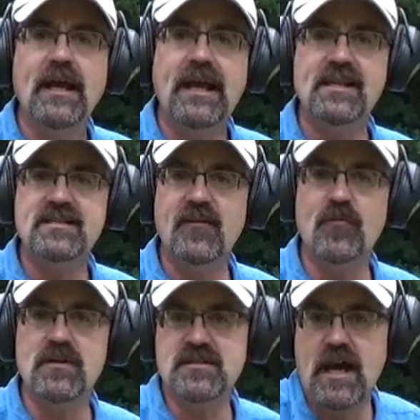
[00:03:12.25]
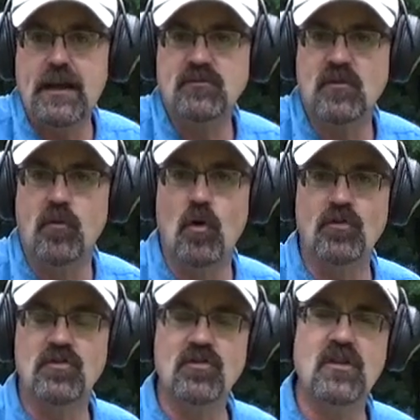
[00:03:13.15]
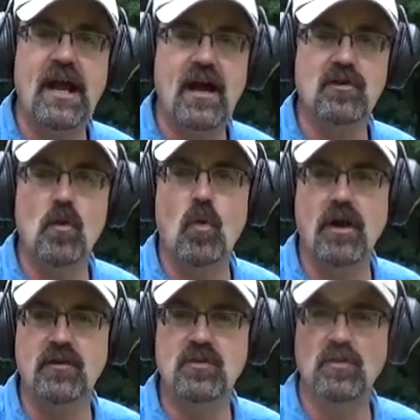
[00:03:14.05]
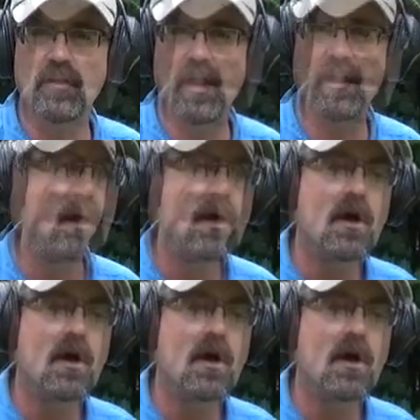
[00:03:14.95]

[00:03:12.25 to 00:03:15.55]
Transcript: and different types of holsters and how you'll want to do that.